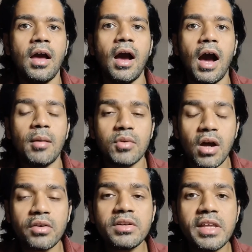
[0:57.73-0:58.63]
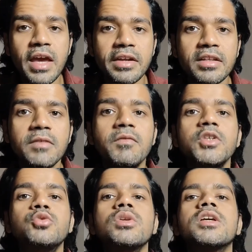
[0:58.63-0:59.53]
I'm currently heading the
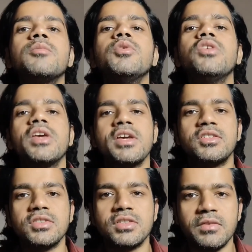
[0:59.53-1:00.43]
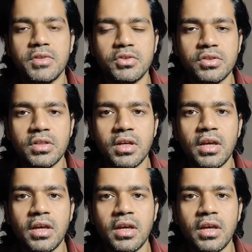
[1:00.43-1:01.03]
visual communications division